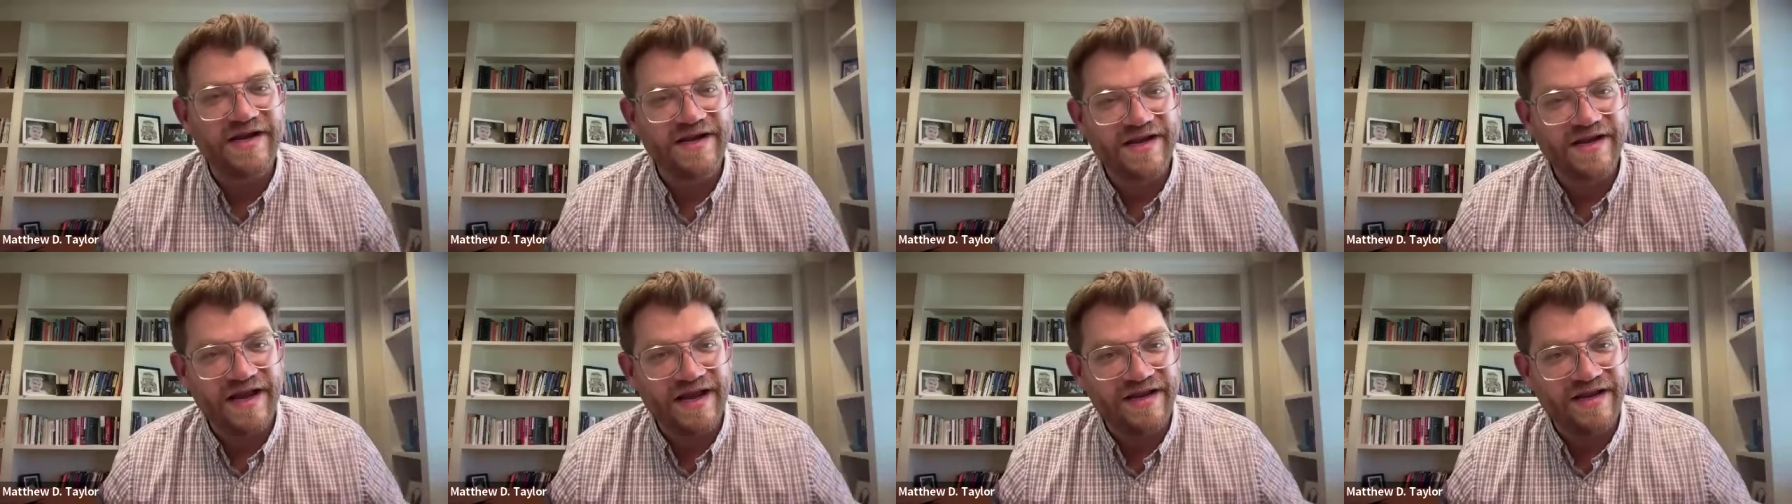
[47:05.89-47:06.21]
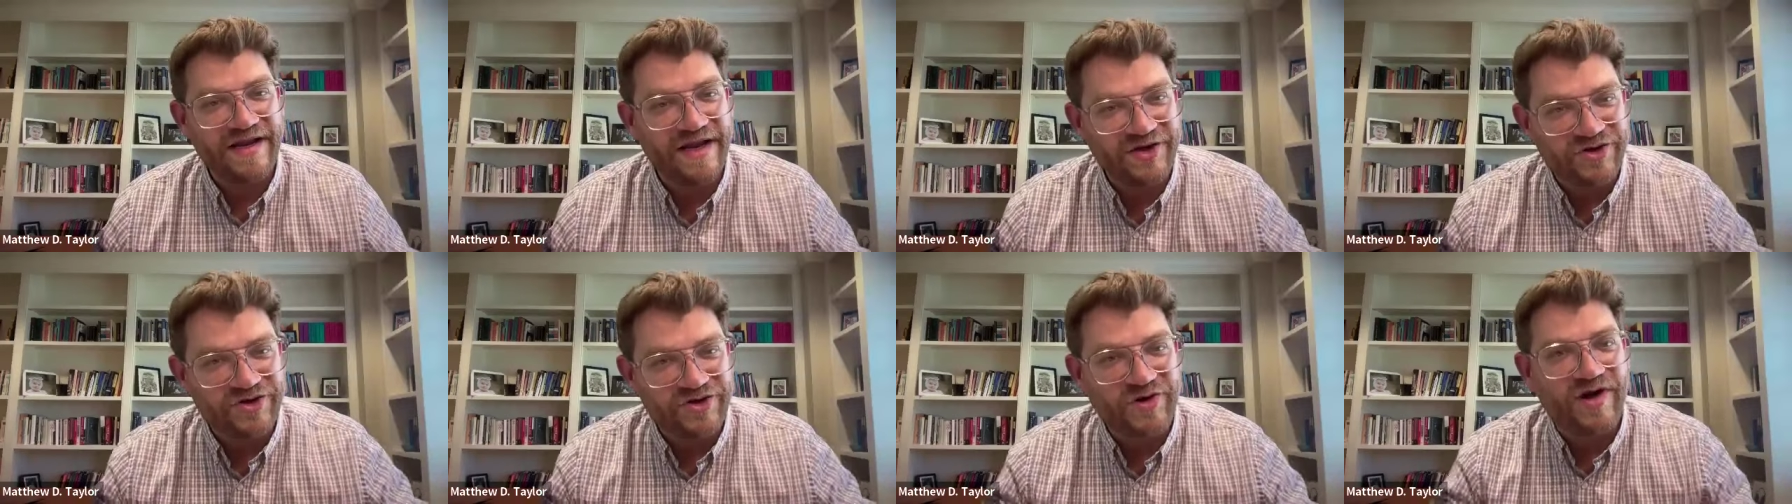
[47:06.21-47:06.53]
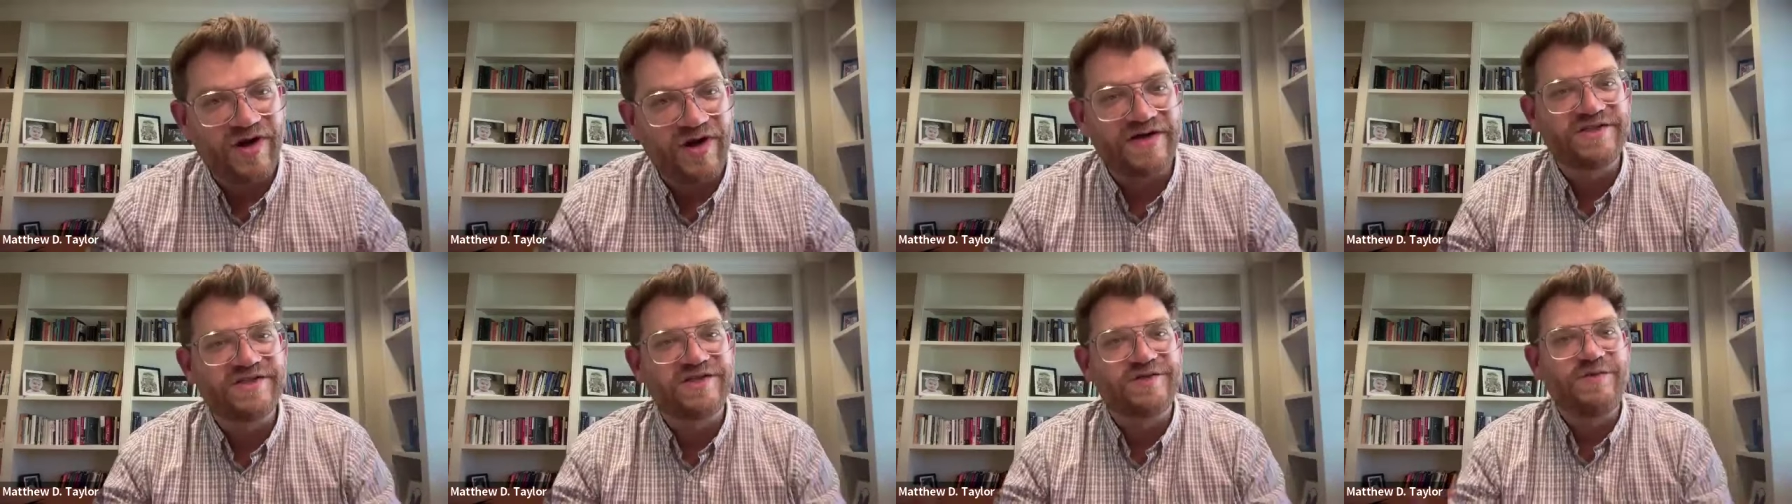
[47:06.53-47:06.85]
And and, and
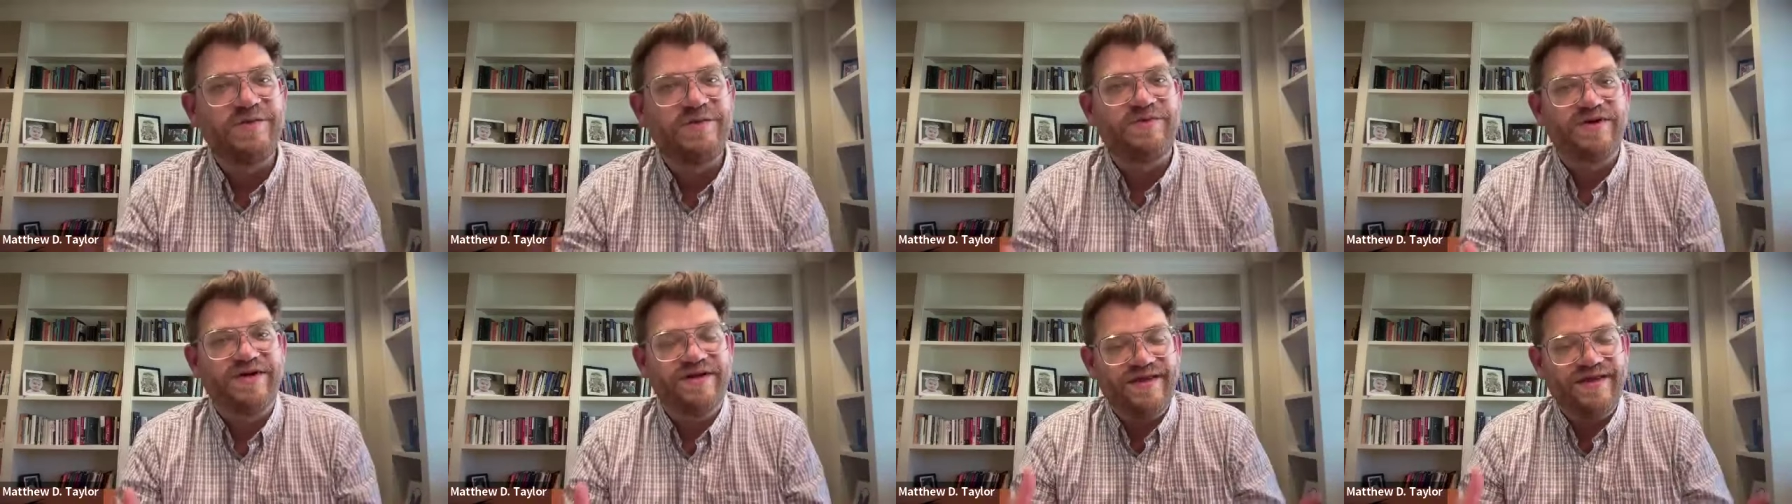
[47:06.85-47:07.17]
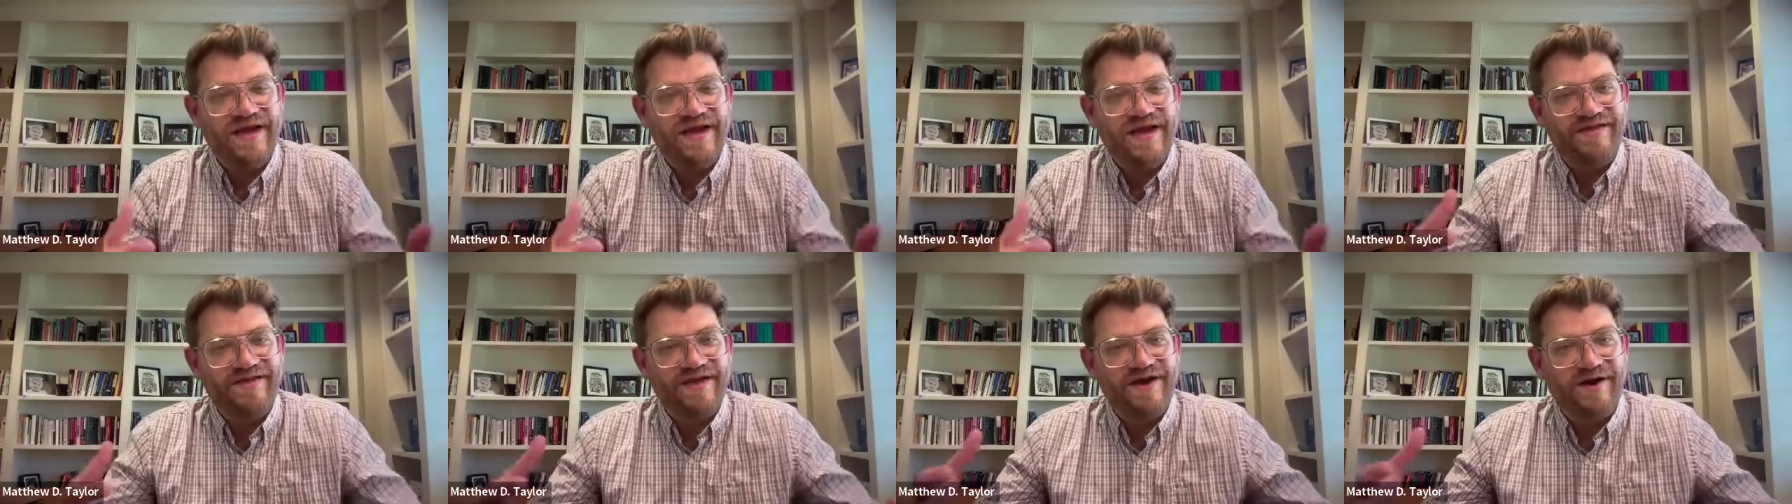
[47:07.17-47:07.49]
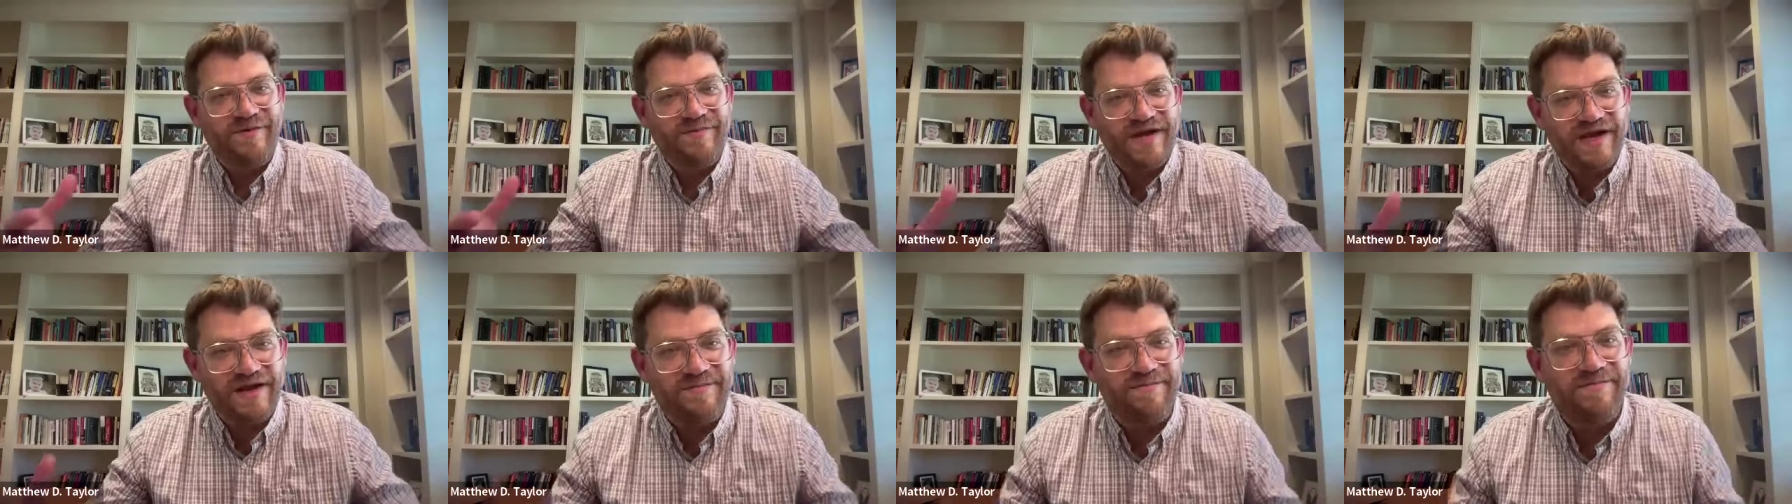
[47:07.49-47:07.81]
draws those people in. They, they
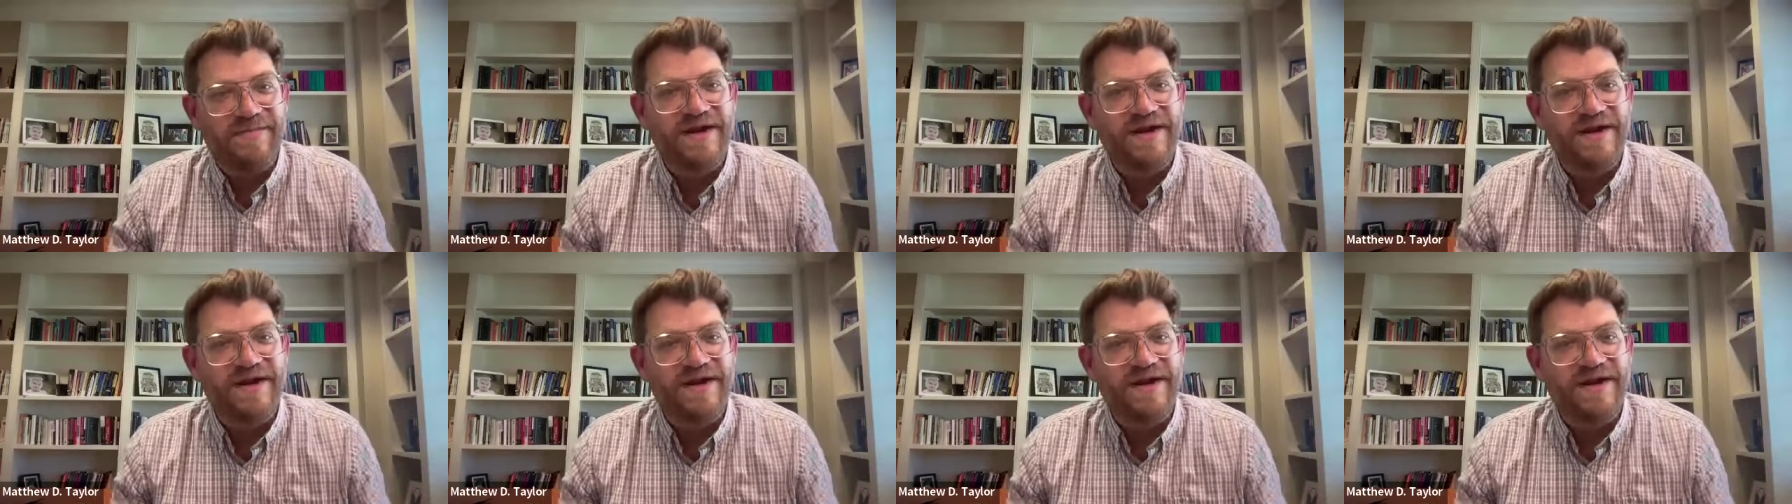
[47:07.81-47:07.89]
are being